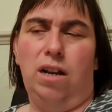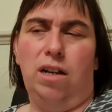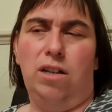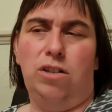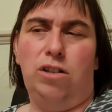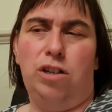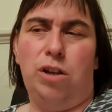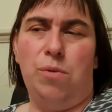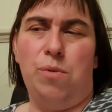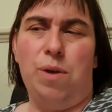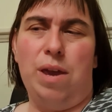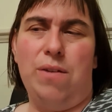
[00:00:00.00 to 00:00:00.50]

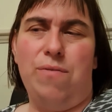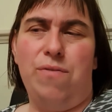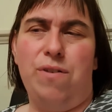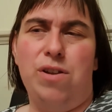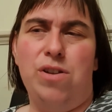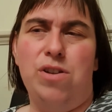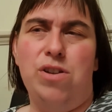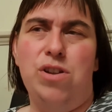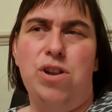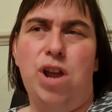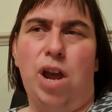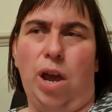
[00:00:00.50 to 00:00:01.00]

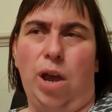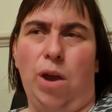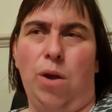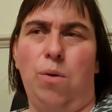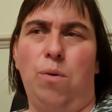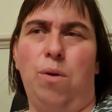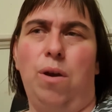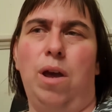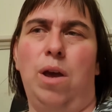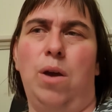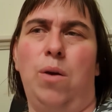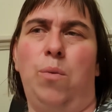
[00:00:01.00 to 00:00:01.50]
even though,
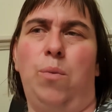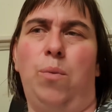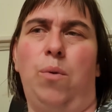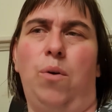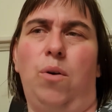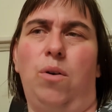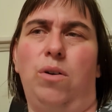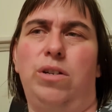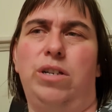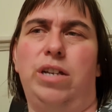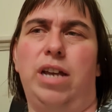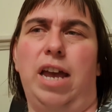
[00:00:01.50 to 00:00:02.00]
what
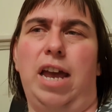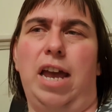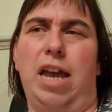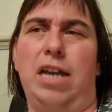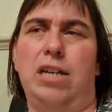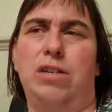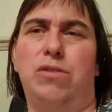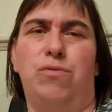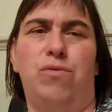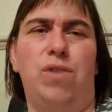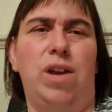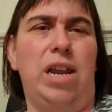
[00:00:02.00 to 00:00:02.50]
was it?
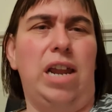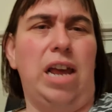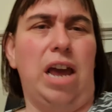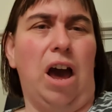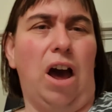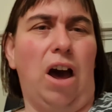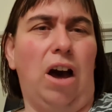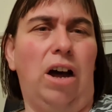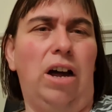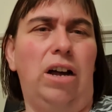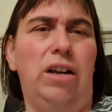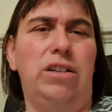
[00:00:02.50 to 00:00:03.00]
It's really
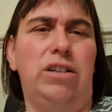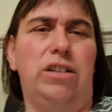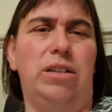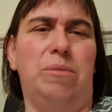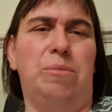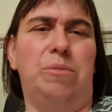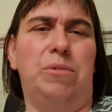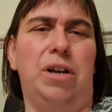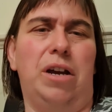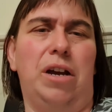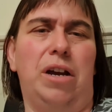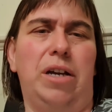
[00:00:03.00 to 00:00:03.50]
hard
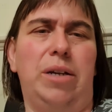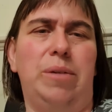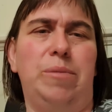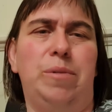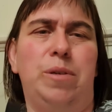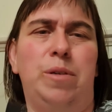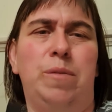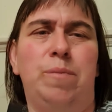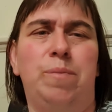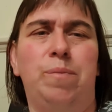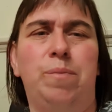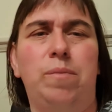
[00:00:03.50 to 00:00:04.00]

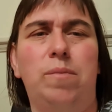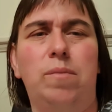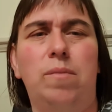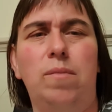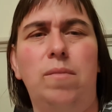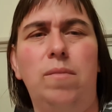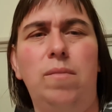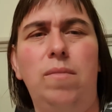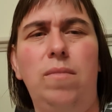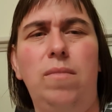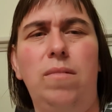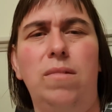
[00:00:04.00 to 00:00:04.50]
sometimes
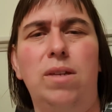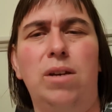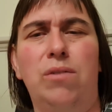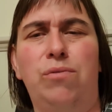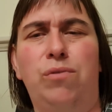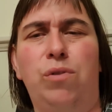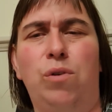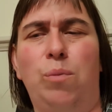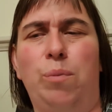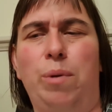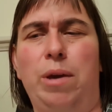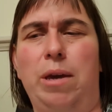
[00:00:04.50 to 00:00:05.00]

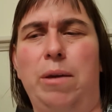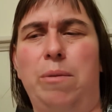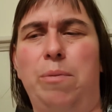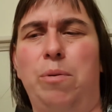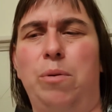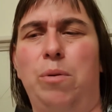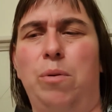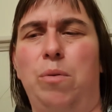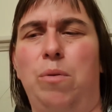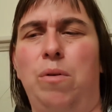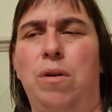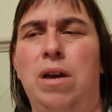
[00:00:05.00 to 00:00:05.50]
for
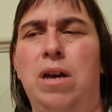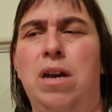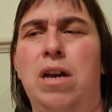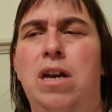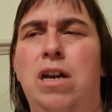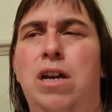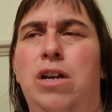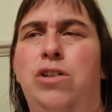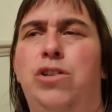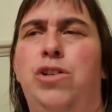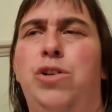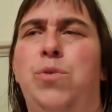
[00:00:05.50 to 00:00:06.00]
people
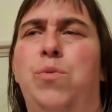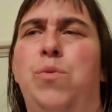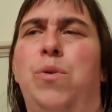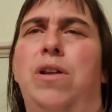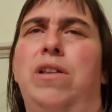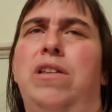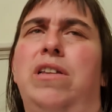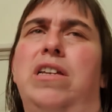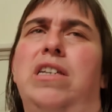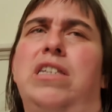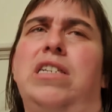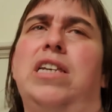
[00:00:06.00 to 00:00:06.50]
to
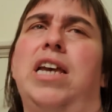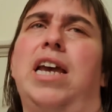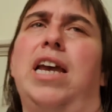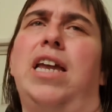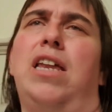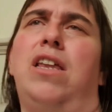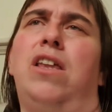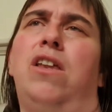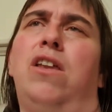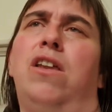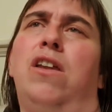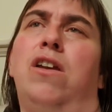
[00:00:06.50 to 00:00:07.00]

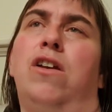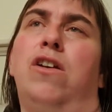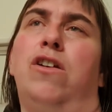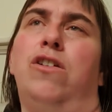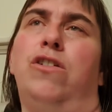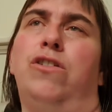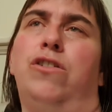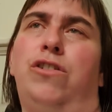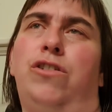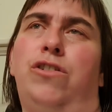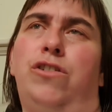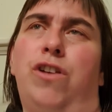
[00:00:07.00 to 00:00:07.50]
understand
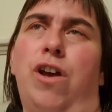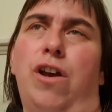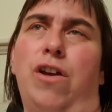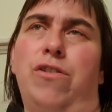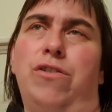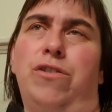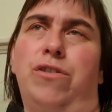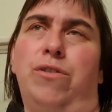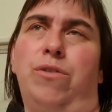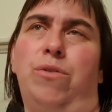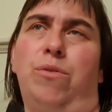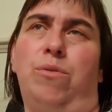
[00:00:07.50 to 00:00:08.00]

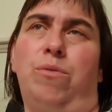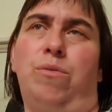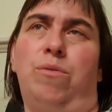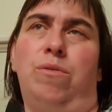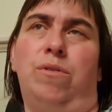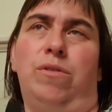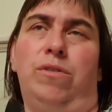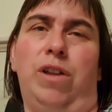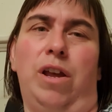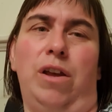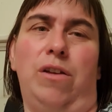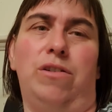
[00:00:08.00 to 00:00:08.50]
social
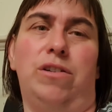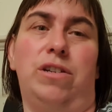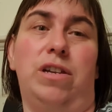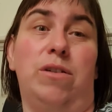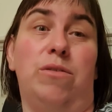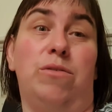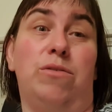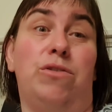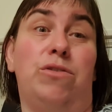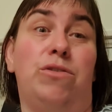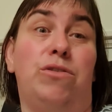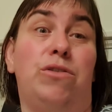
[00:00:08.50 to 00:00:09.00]
no
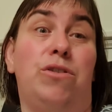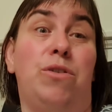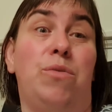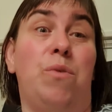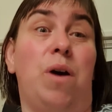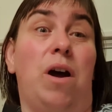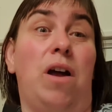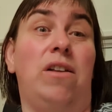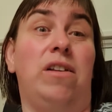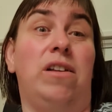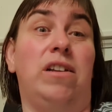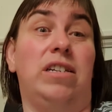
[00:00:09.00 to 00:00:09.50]
skills, to
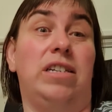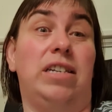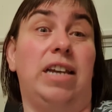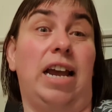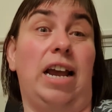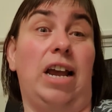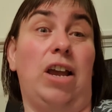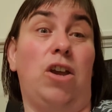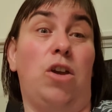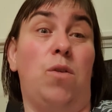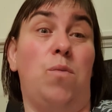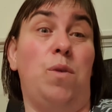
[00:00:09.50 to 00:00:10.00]

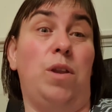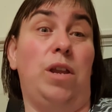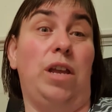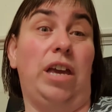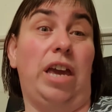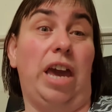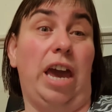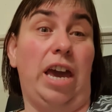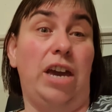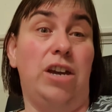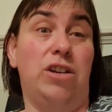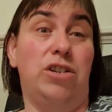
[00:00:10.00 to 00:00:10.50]
understand
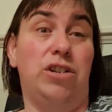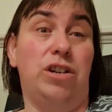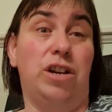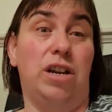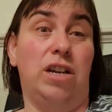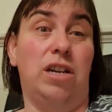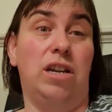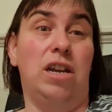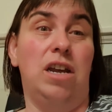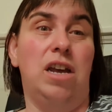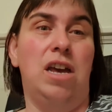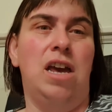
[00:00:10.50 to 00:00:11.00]

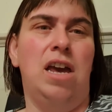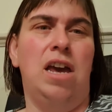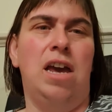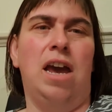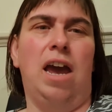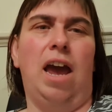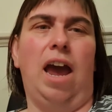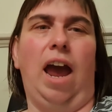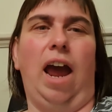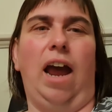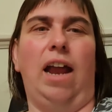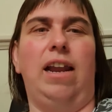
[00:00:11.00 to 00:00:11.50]
communication,
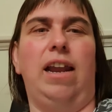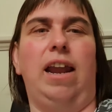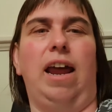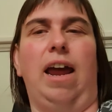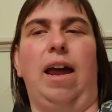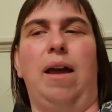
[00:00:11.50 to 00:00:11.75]
And